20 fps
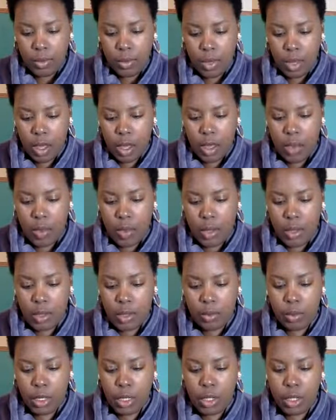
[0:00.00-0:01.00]
I want
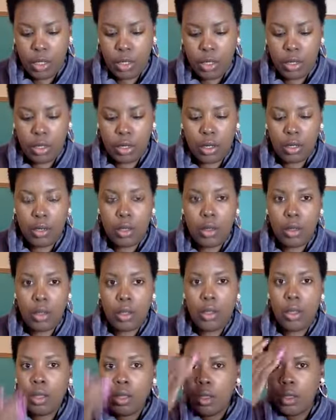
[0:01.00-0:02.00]
to make sure
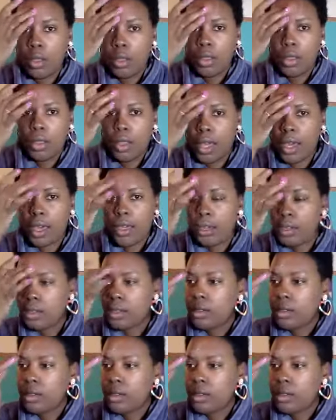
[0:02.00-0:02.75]
that